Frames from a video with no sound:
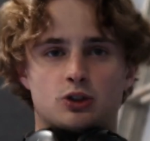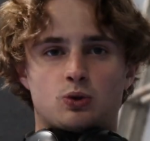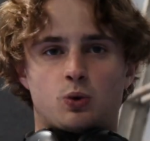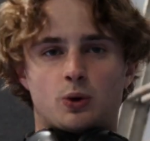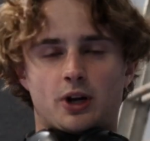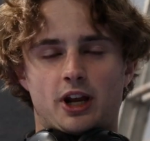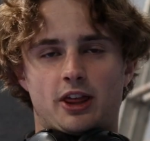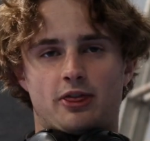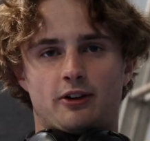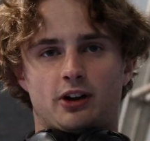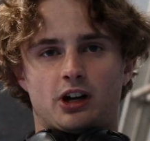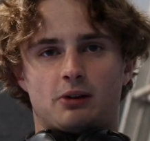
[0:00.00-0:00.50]

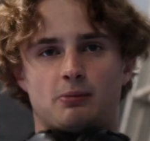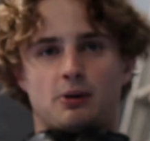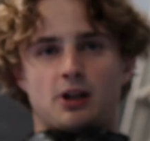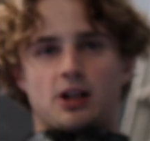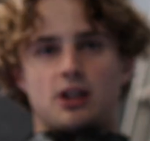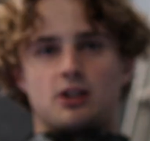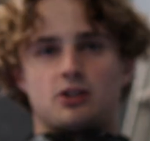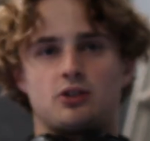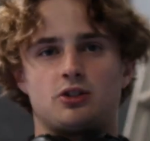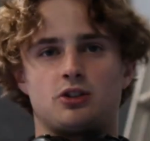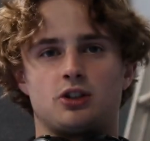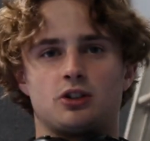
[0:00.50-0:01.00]
20-30
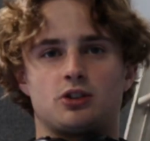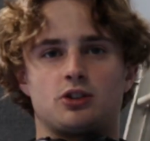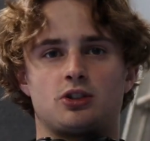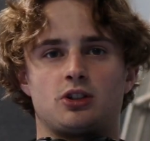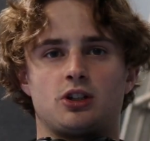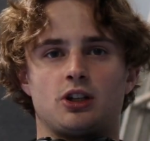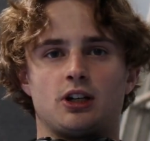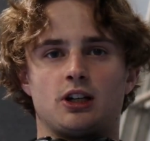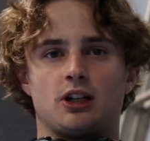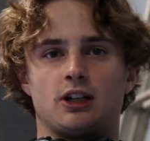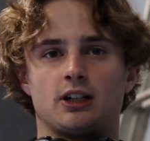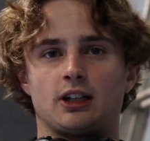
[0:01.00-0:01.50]
minutes
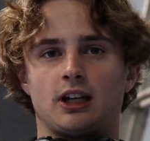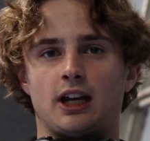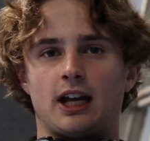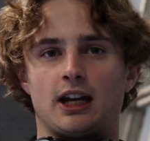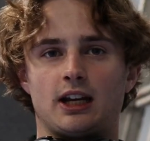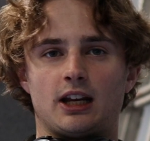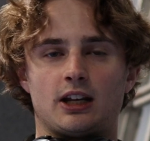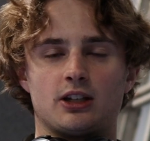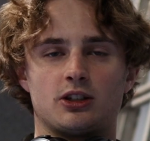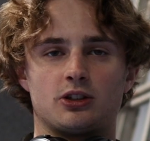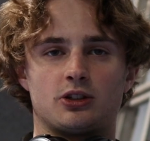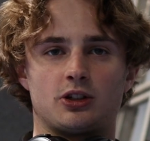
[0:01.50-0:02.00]
just to
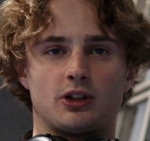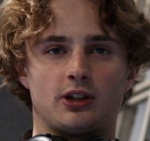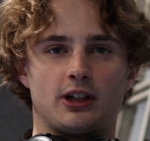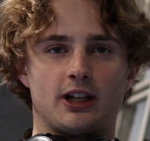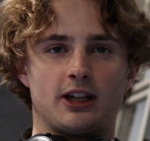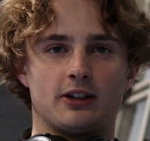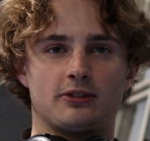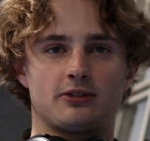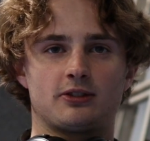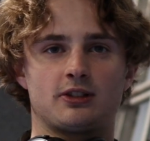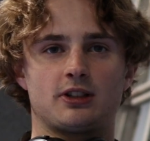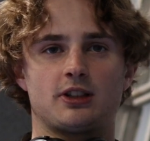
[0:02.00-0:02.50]
get in to
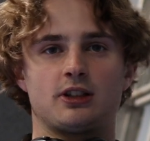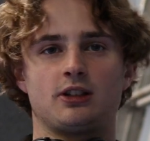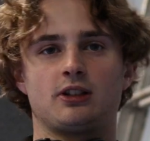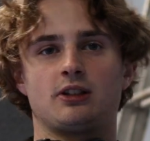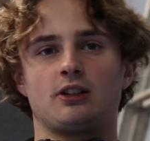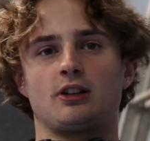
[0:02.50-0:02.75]
lift.